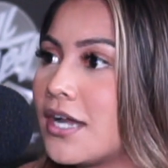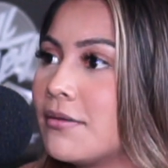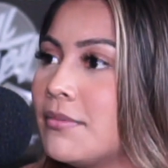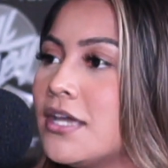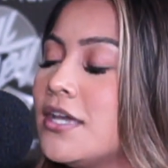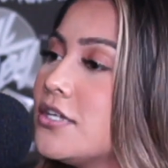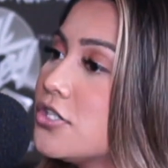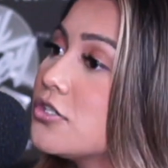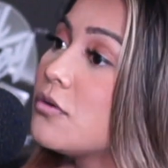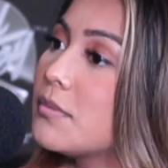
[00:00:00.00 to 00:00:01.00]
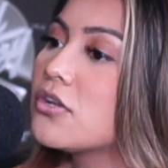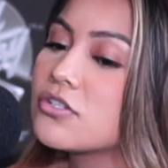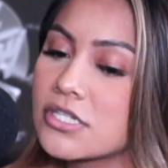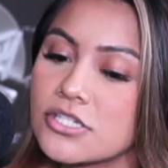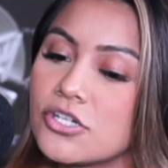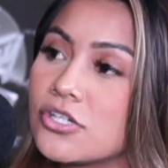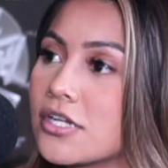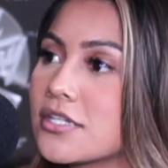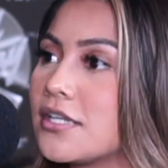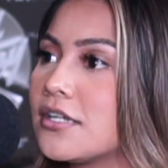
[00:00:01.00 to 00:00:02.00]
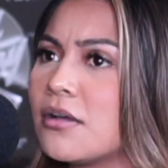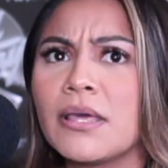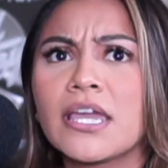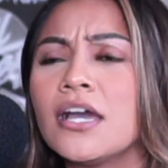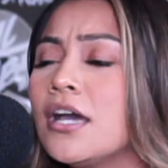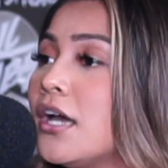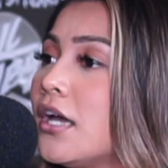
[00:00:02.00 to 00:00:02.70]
time, she told me, oh, it's because you're dark skinned. I'm like,